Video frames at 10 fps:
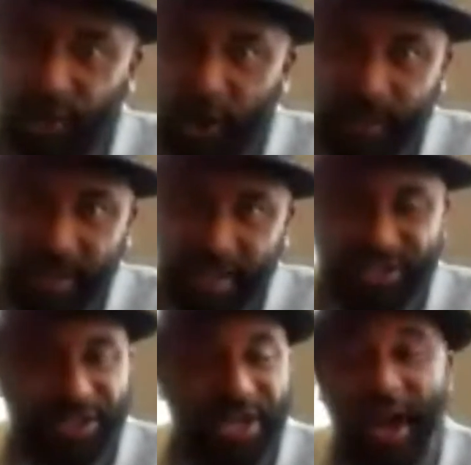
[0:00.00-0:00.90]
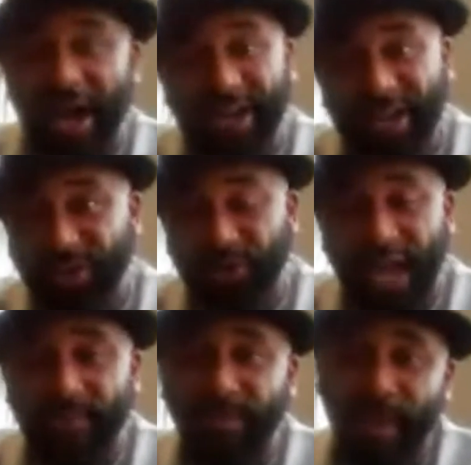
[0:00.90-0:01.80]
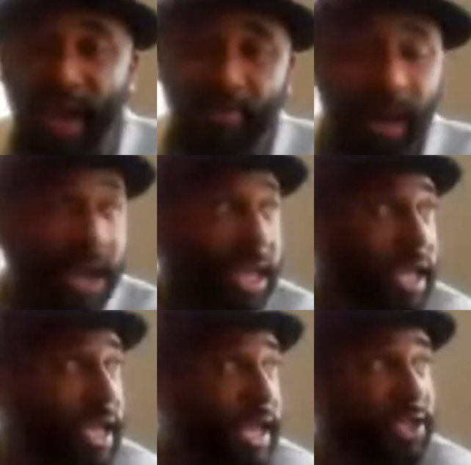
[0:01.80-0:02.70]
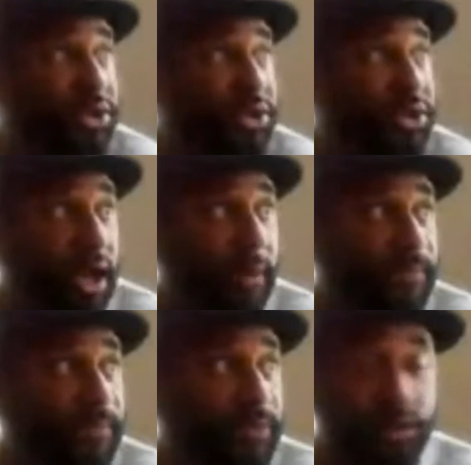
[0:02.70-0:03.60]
You know what I mean? That's just how it is. You can't be mad about it. And to the